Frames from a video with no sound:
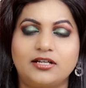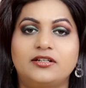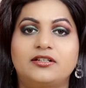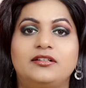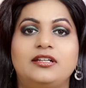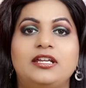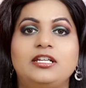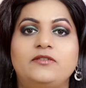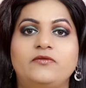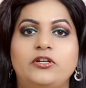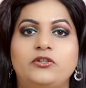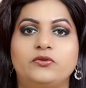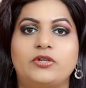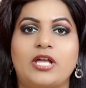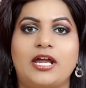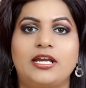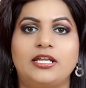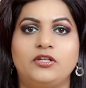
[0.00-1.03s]
great way to
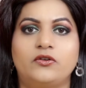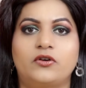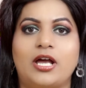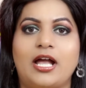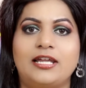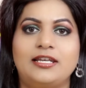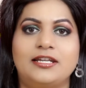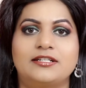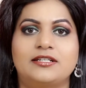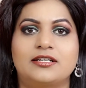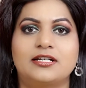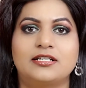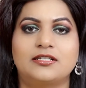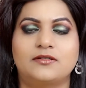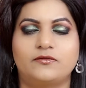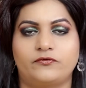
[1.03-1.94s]
carry your highlighters.